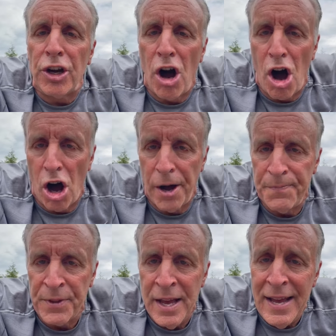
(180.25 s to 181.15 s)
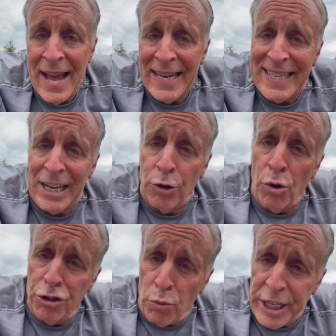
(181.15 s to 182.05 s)
car and get it
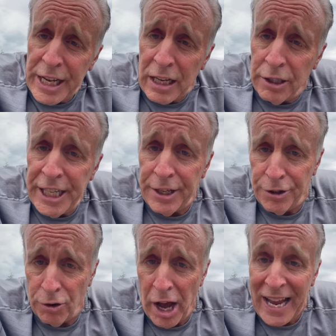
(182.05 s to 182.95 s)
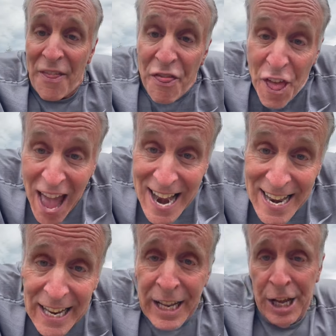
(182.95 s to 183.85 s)
all squeaky clean and dry and
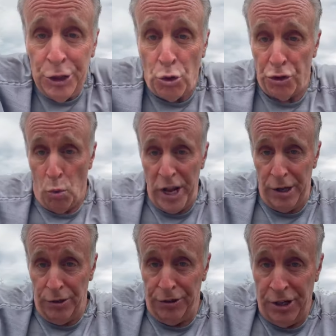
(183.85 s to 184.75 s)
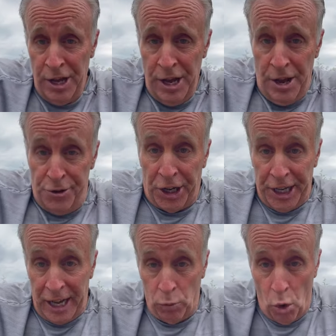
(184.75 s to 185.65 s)
then do the wheels, you're
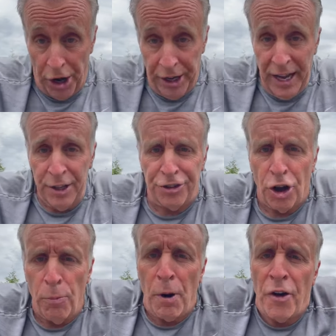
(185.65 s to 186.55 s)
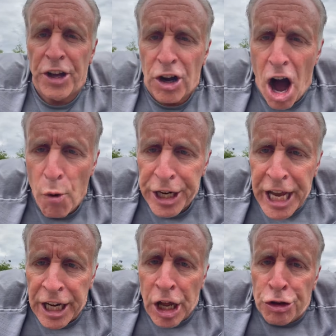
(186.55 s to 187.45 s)
going to get water and soap on the car
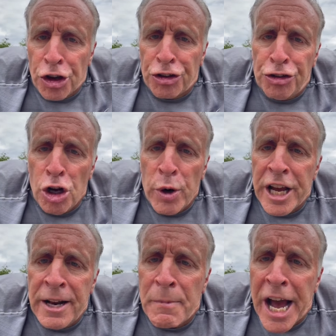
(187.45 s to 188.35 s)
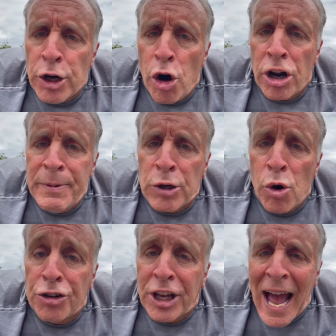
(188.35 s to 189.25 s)
again. Just do it in my order
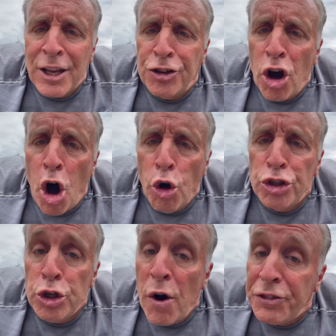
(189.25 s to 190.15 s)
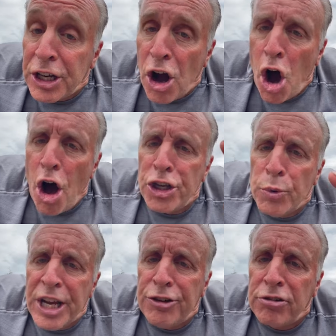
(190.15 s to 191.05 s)
because as you're hosing off the car,
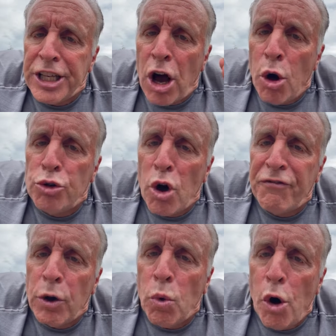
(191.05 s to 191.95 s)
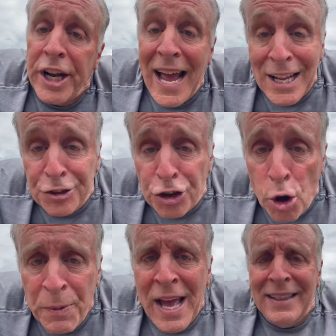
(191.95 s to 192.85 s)
you easily hose off the water and
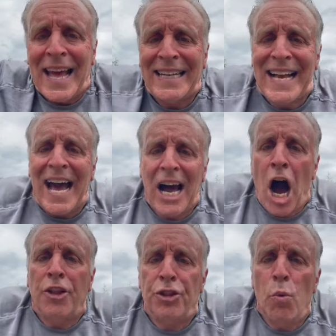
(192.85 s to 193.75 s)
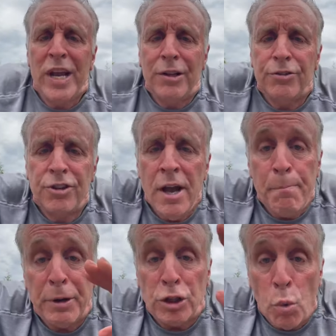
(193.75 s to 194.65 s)
soap that got on the wheels.
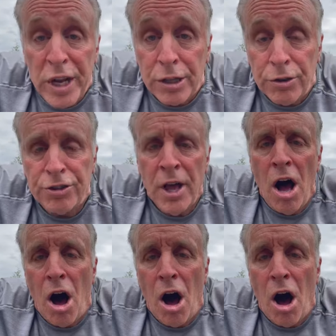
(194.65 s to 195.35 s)
But the wheels